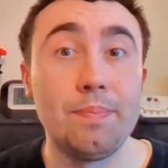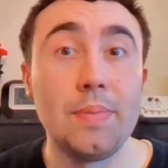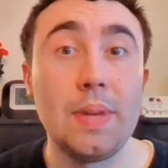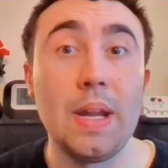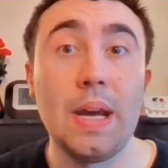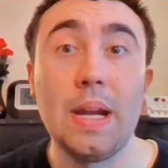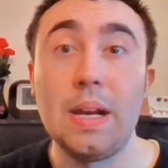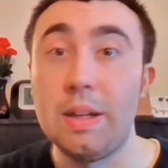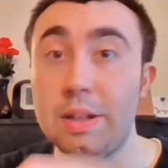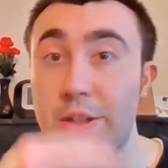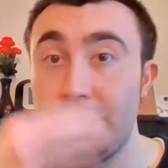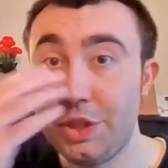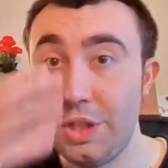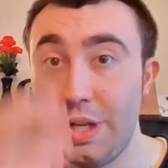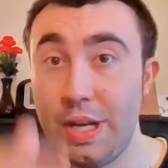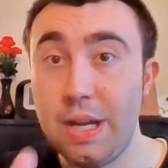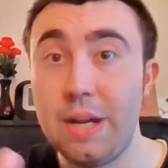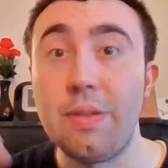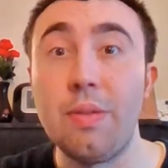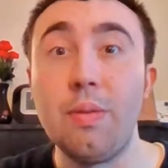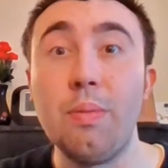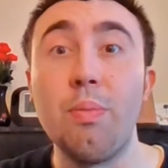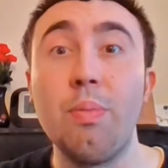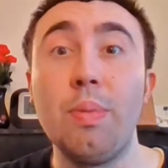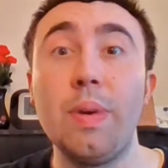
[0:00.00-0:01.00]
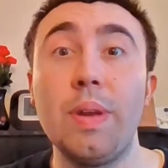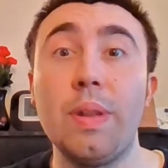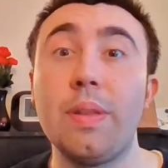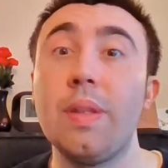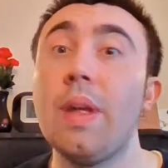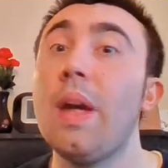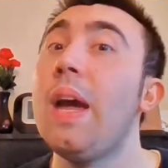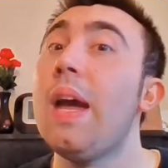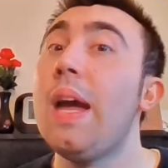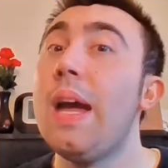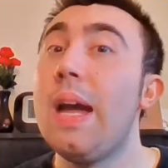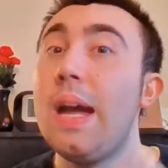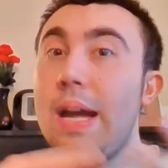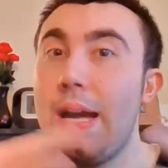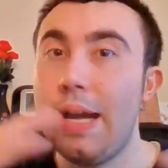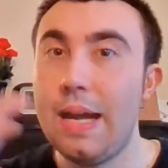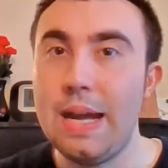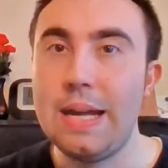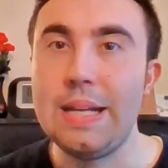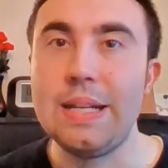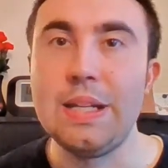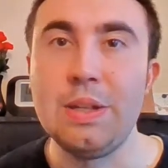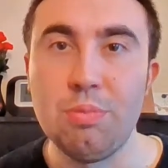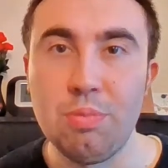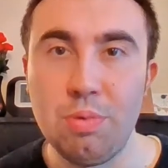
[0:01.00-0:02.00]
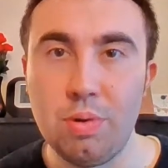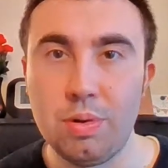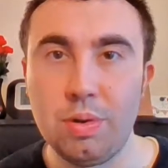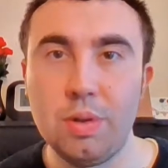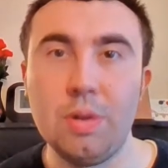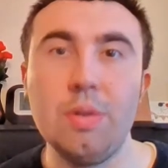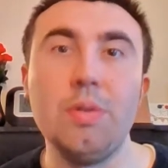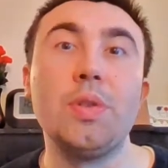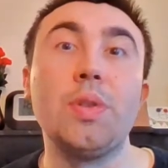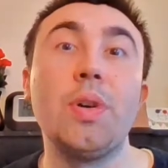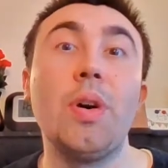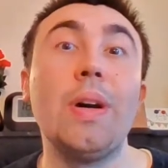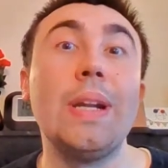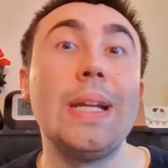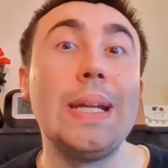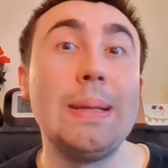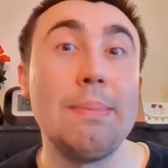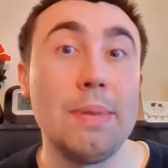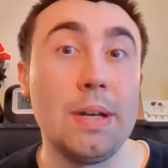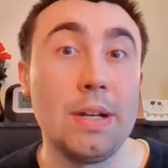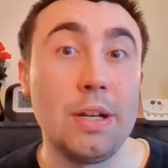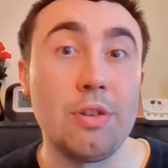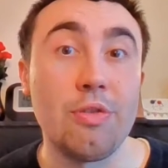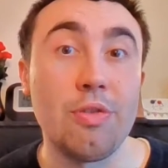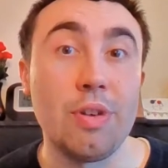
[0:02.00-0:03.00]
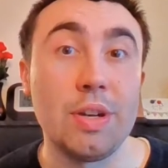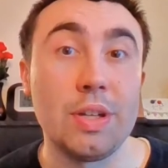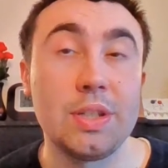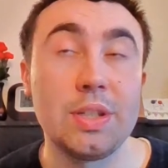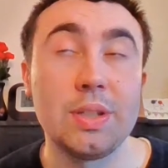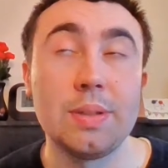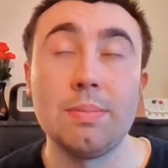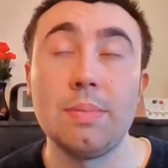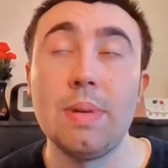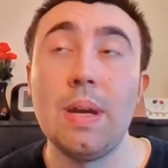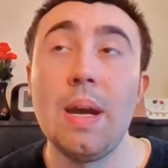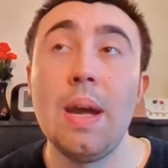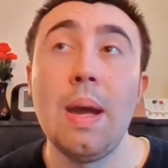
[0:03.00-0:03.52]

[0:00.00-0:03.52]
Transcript: And I share them with anyone who's got an email address.